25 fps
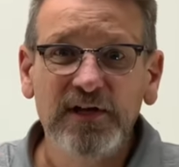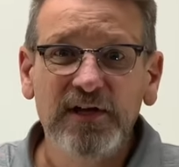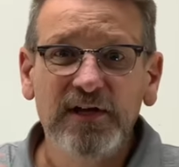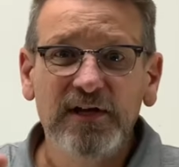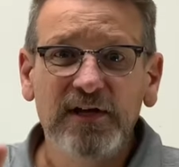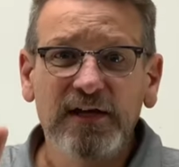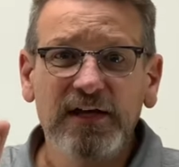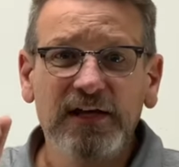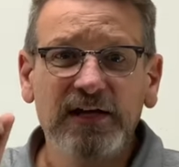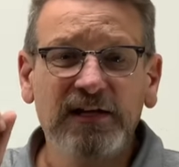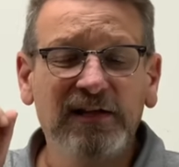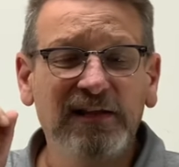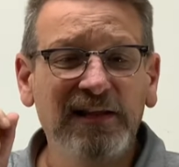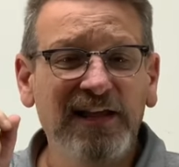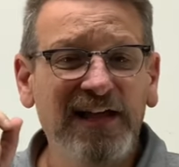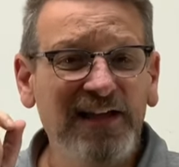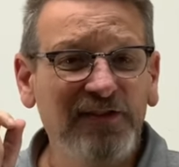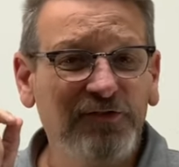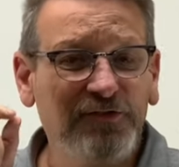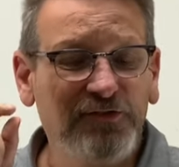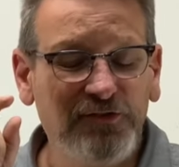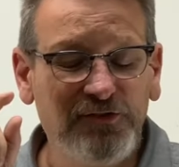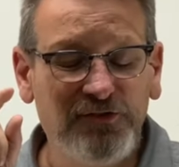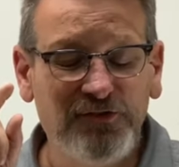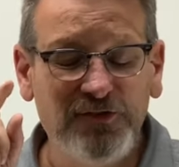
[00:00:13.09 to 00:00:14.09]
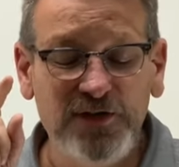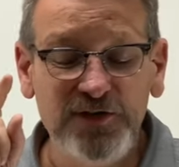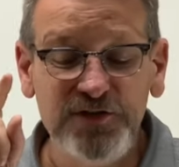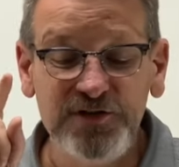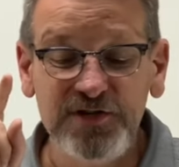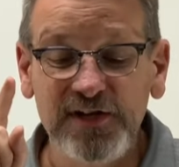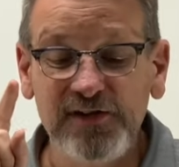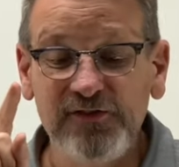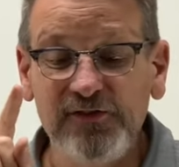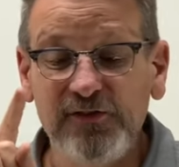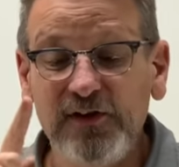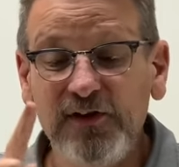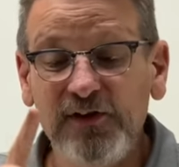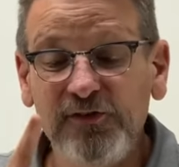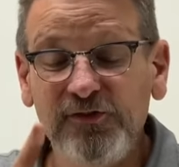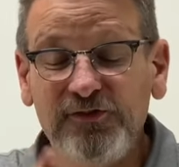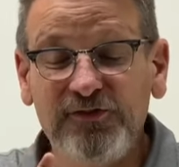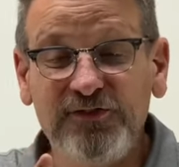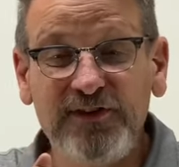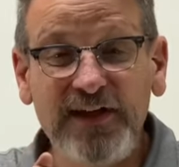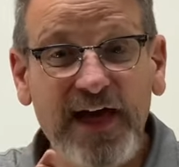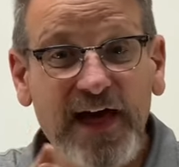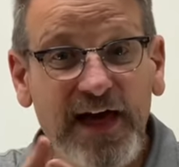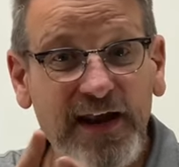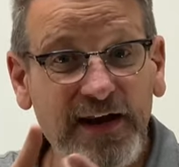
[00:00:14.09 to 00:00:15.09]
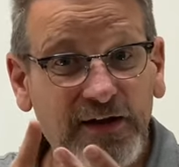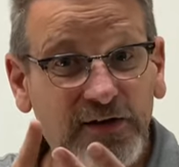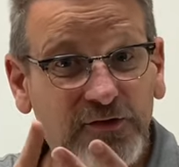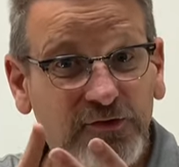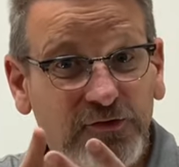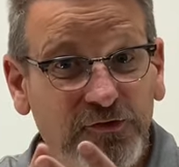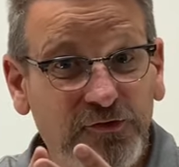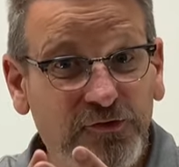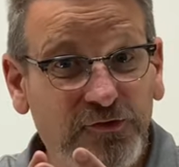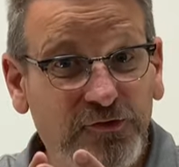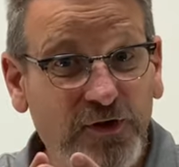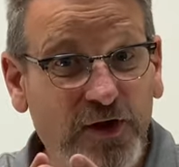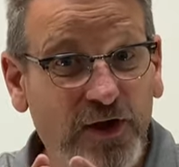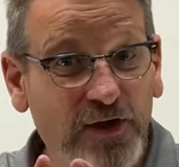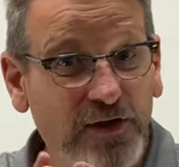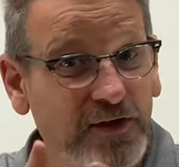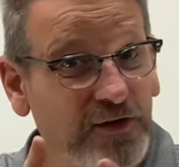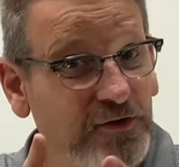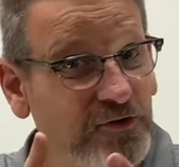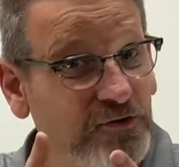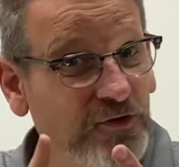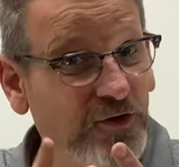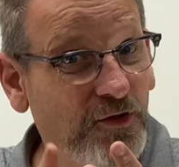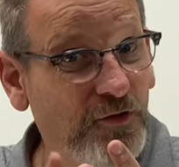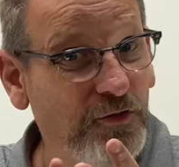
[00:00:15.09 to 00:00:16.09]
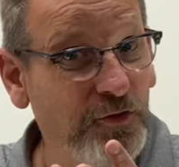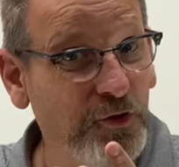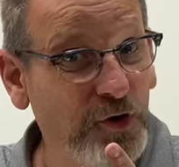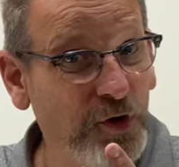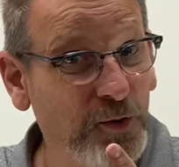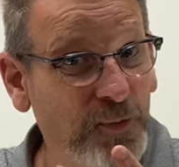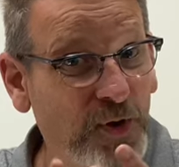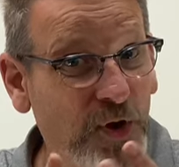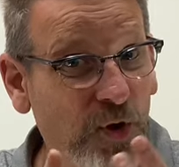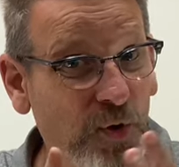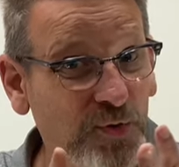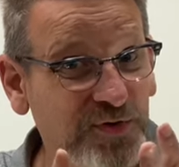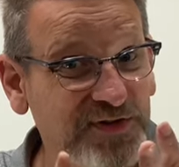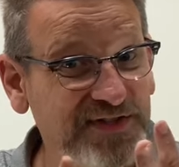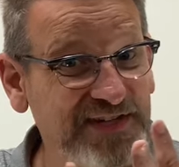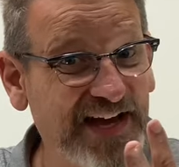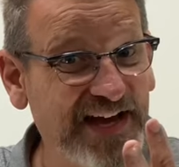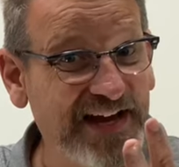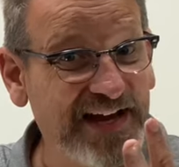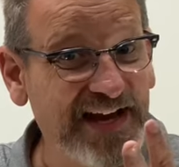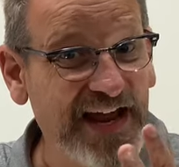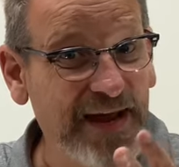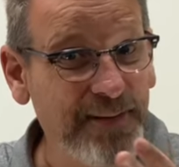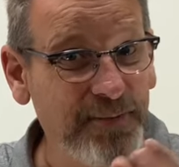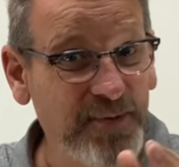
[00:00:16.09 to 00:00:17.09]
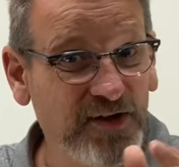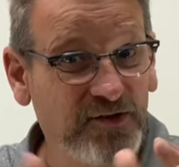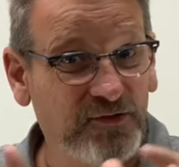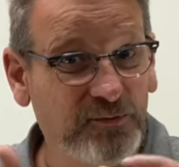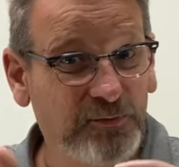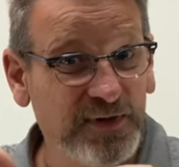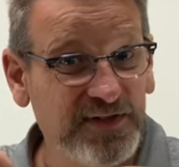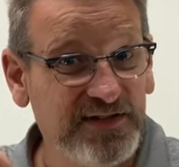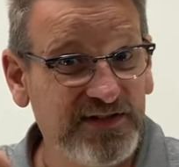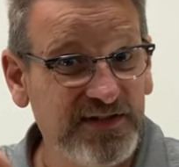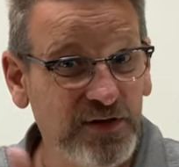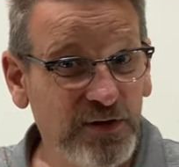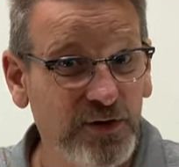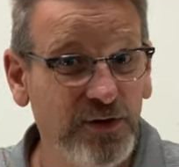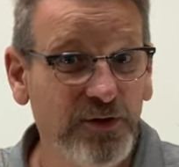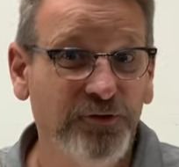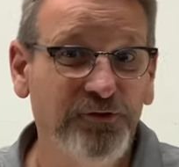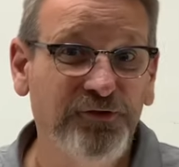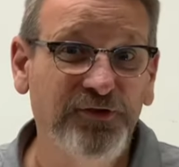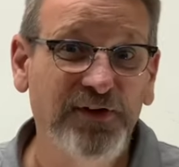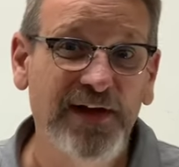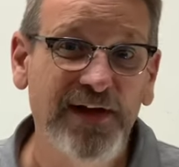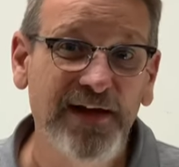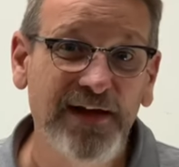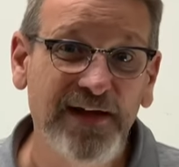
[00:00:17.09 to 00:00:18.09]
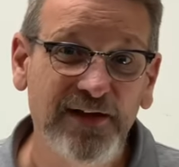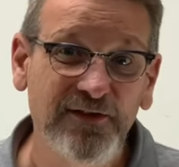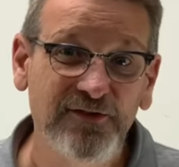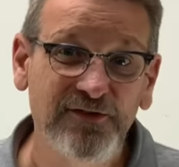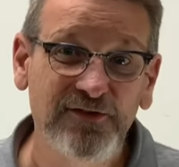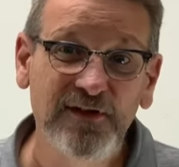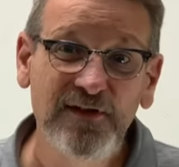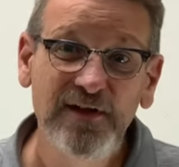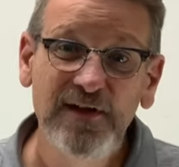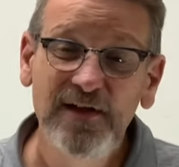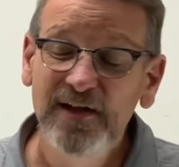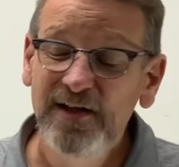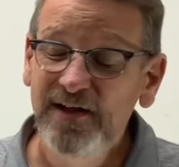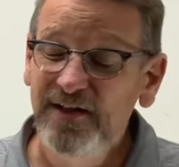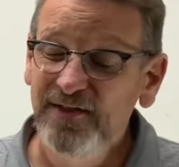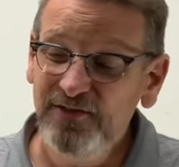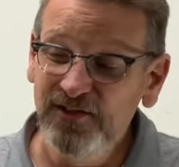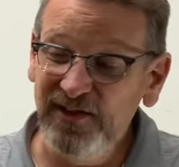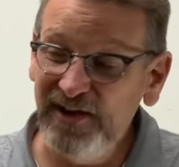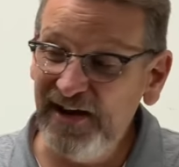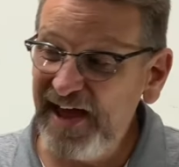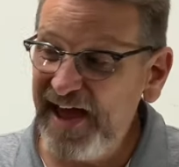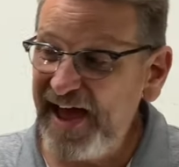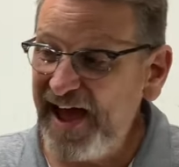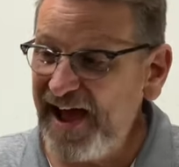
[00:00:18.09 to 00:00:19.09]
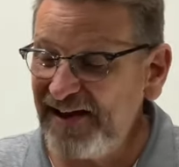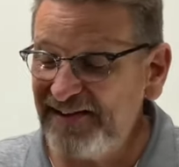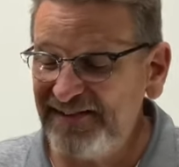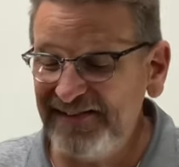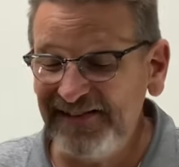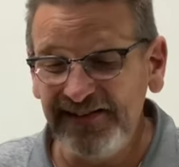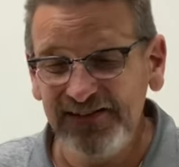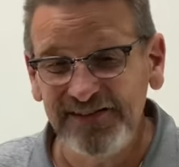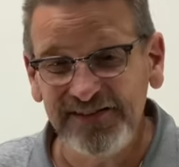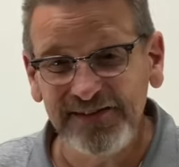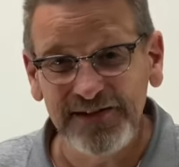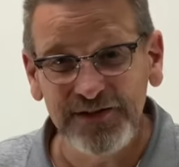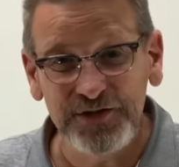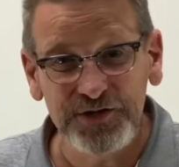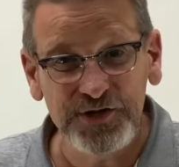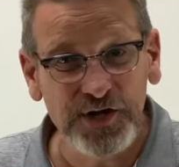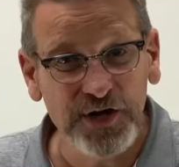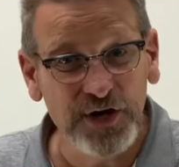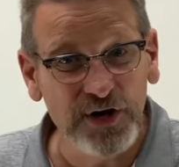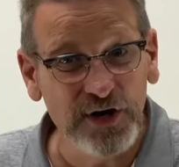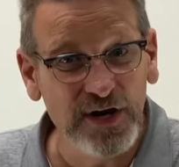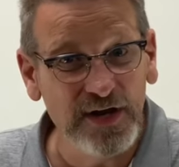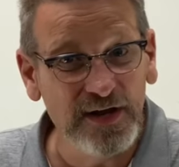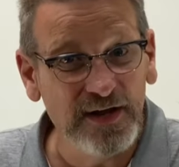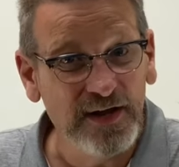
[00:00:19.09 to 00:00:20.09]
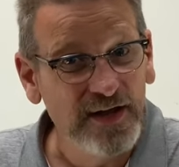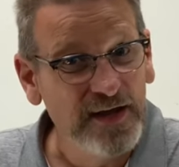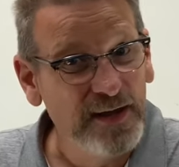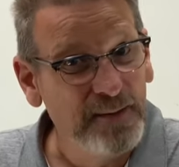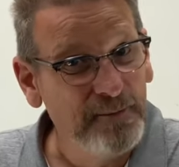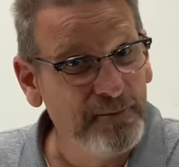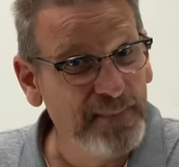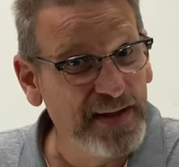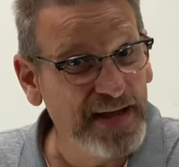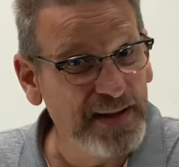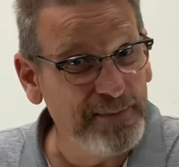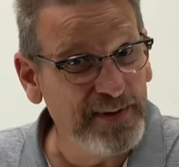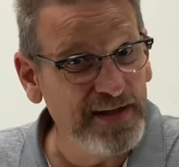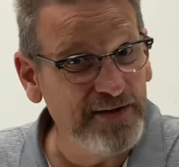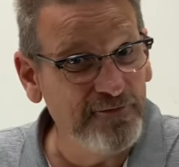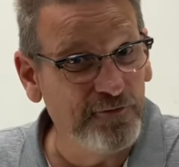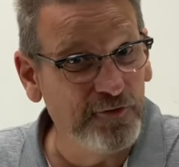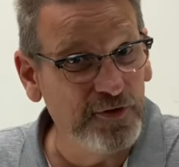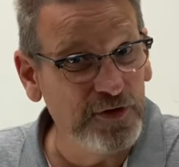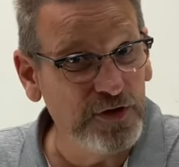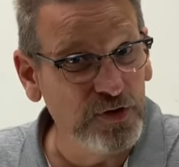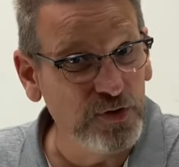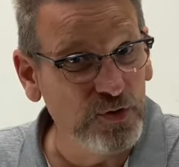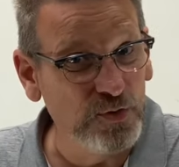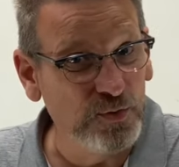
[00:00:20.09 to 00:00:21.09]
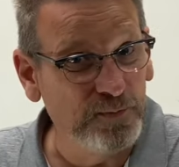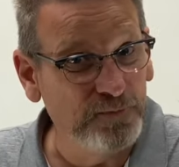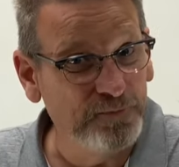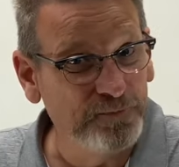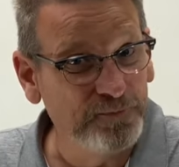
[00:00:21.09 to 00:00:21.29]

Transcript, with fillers: In classes such as statics, solids, thermo, dynamics, material science, then Access Engineering may be for you.